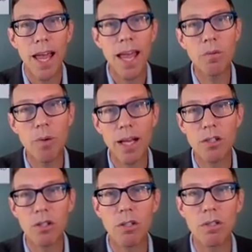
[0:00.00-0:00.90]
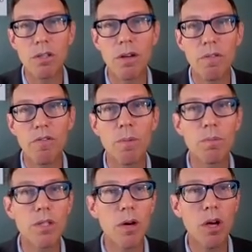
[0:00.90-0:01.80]
and ranchers from
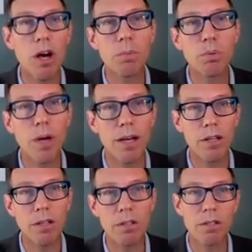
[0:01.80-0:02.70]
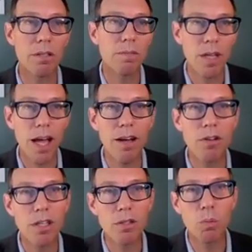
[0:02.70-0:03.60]
so-called predators,
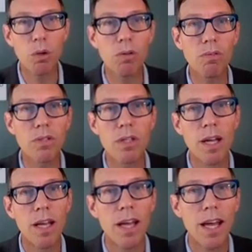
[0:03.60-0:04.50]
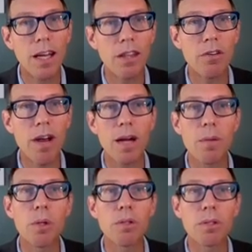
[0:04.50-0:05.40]
coyotes, wolves, and other
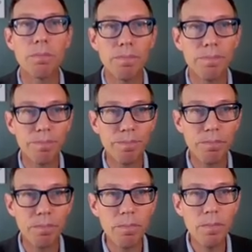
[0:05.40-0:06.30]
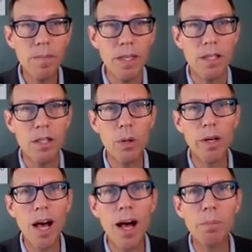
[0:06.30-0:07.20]
animals. To
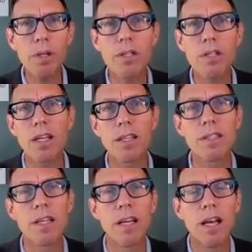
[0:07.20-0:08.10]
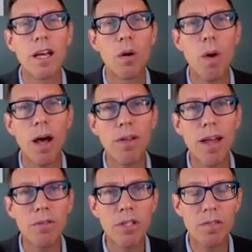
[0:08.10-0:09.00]
accomplish this,
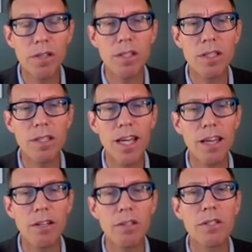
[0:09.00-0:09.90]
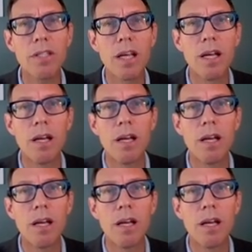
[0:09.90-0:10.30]
wildlife services kills